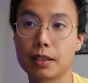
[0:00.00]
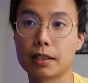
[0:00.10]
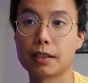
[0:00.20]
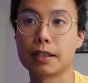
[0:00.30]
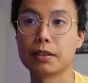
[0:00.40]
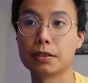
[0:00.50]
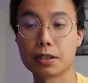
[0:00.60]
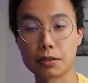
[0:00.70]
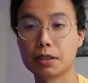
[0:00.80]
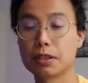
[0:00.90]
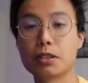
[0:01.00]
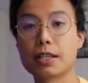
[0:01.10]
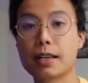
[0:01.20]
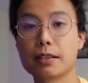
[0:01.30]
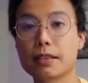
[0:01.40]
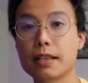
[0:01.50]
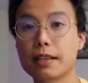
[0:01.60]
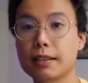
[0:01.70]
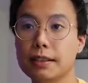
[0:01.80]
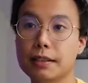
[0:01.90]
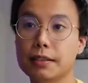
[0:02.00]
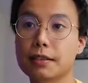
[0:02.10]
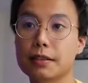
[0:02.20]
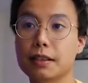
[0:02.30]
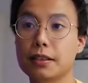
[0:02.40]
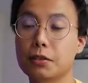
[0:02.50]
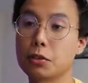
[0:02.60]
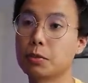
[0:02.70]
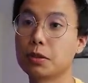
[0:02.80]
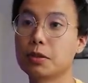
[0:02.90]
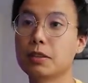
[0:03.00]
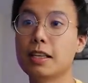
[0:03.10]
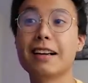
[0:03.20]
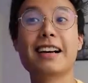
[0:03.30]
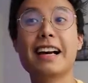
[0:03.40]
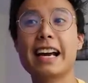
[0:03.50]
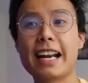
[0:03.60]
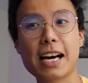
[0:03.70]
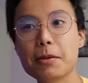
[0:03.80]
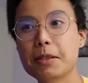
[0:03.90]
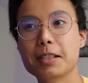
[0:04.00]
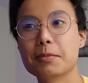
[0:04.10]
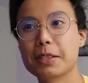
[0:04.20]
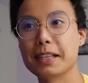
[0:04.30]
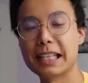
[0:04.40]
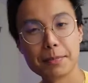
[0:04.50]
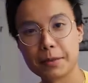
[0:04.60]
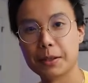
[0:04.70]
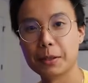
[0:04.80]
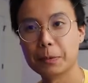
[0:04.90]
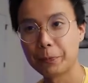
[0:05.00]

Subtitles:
thinking that there's still a good chance that it is an Azumarill. And out comes the Hypno.